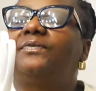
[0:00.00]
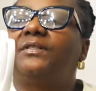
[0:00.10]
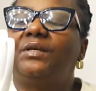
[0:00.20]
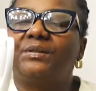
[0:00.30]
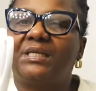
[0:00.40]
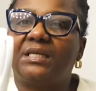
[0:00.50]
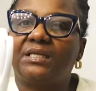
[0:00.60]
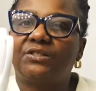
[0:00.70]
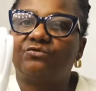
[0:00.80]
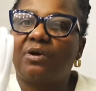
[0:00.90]
First, I was
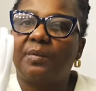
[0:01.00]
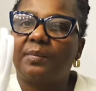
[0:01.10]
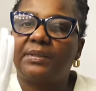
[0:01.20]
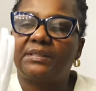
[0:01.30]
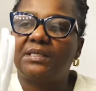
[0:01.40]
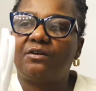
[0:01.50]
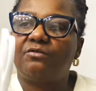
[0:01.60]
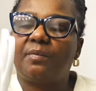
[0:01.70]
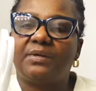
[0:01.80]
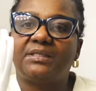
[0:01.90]
thinking it's rubber, but it's
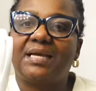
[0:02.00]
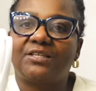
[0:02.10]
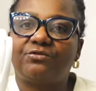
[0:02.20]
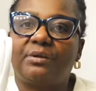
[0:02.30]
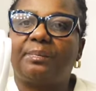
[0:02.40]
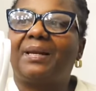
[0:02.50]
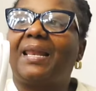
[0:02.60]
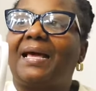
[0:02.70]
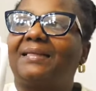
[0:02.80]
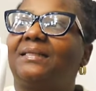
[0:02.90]
not rubber. It's actually
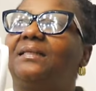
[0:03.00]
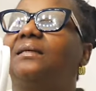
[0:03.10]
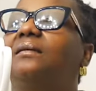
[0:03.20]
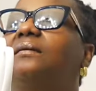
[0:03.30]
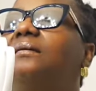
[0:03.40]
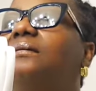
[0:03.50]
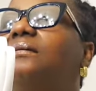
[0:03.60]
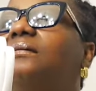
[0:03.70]
plastic.